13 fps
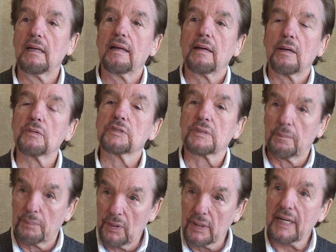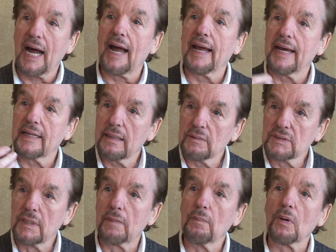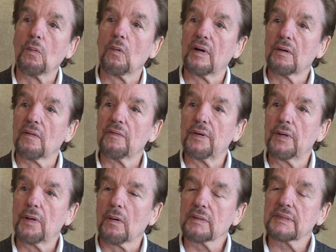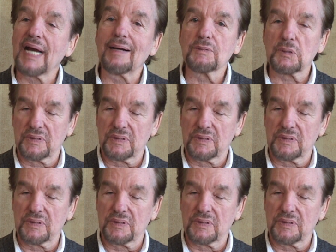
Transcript: It was the book I had that was #1 on the New York Times,